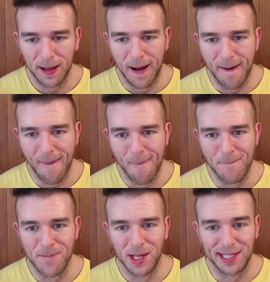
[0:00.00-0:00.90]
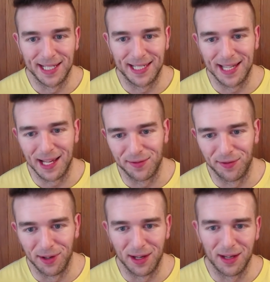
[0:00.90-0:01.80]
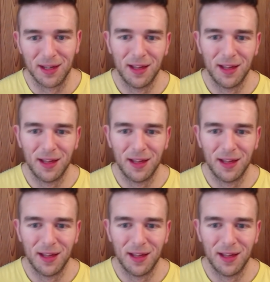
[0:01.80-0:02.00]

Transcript: um, successfully